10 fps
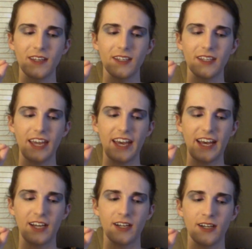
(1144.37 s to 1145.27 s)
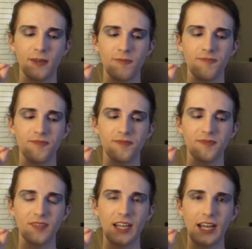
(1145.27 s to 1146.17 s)
Yeah,
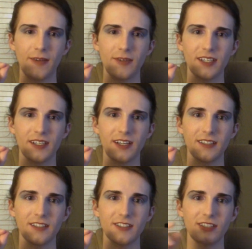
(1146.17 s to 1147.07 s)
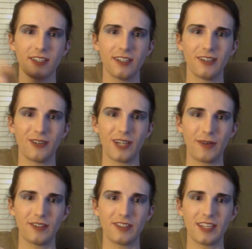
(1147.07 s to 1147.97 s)
I would get called sir, or I
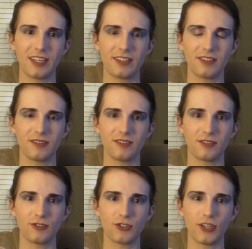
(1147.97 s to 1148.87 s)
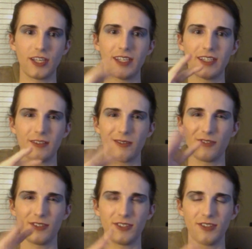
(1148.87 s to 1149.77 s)
would get treated or
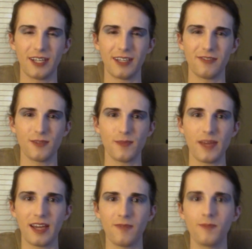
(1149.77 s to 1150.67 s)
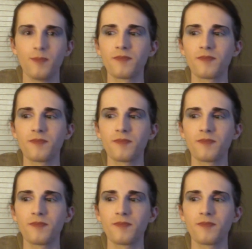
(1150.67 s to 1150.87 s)
referred to kind of as a man.